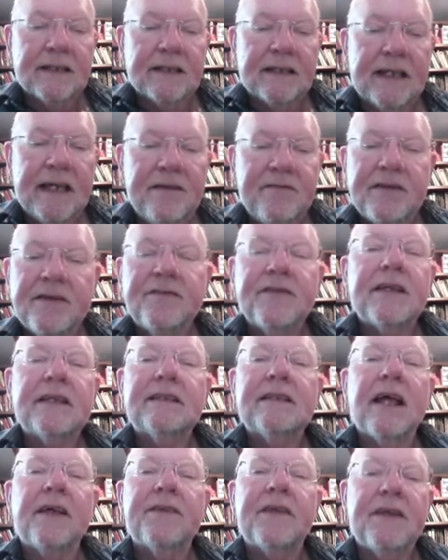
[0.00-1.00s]
even if
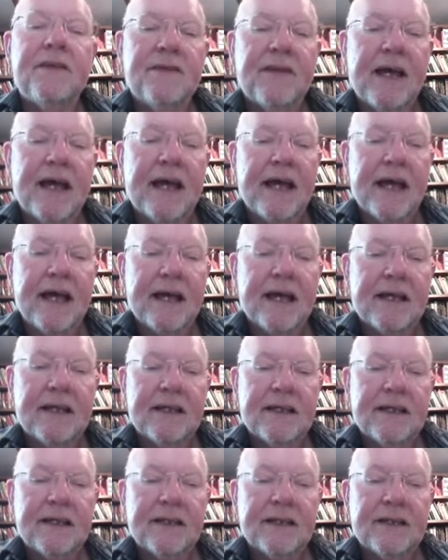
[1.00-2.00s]
there's nothing there.
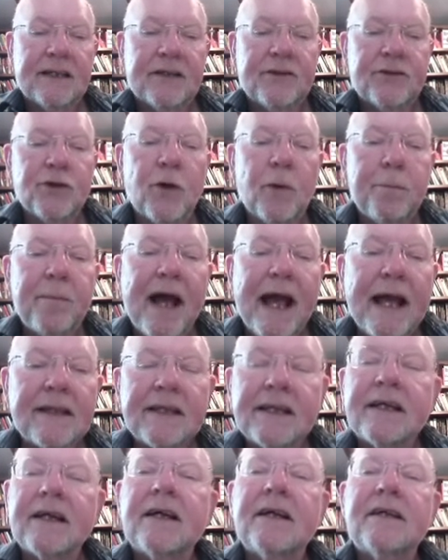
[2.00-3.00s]
Draw back
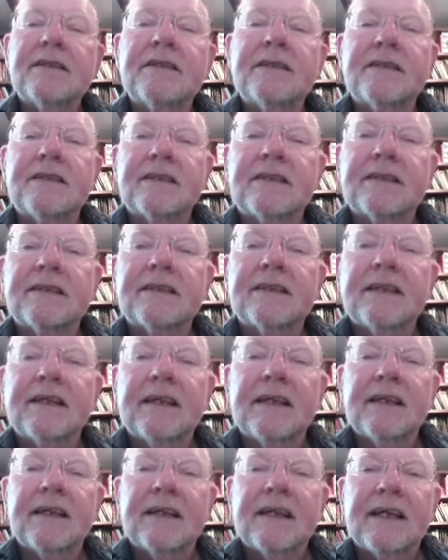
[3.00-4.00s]
the curtains,
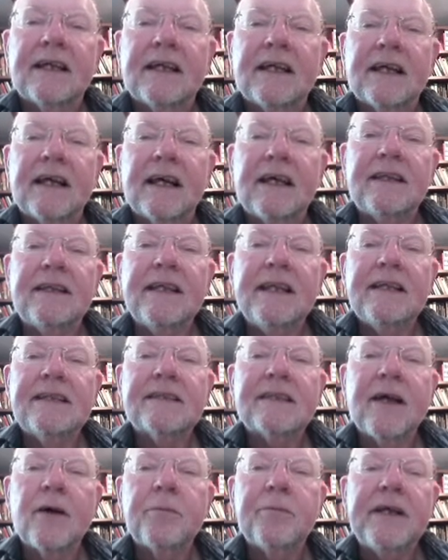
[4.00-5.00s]
at
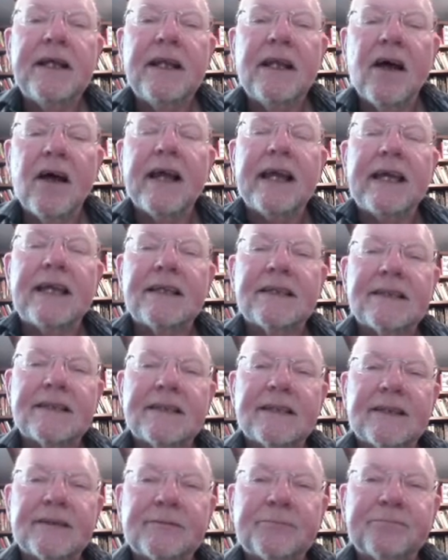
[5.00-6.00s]
least there'll be light.